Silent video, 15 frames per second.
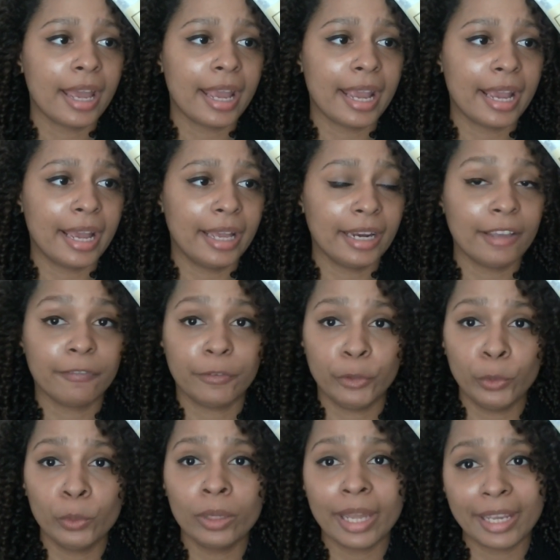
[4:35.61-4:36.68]
And if
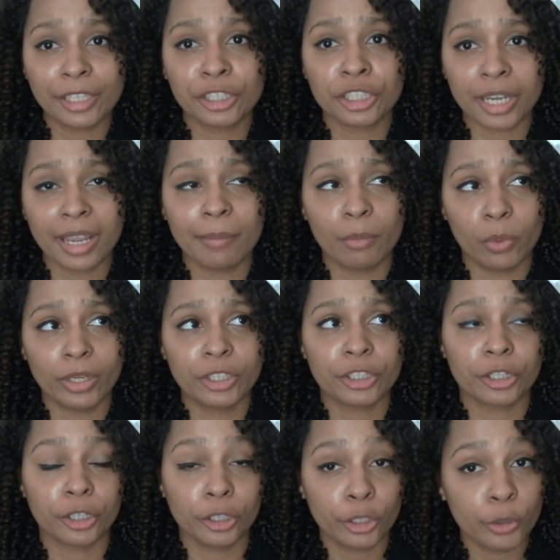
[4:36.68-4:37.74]
you like Shea
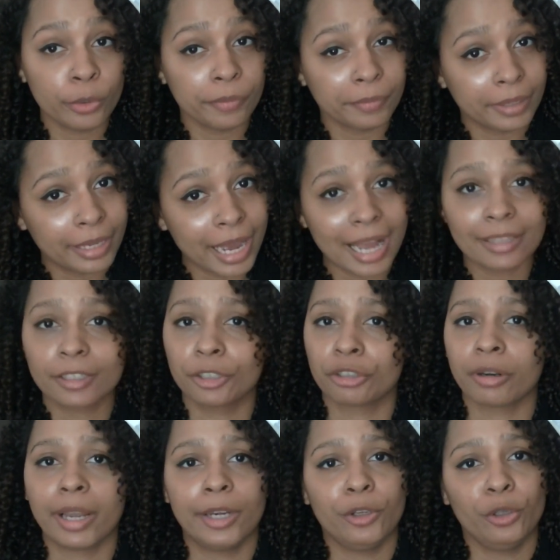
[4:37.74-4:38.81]
Moisture, you've got to
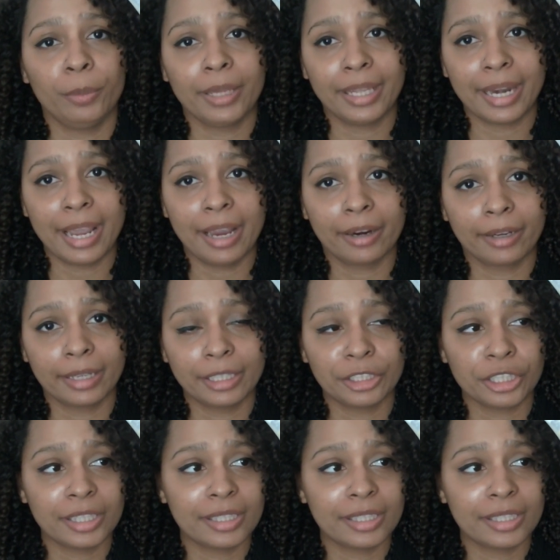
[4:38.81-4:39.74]
try Nubian Heritage.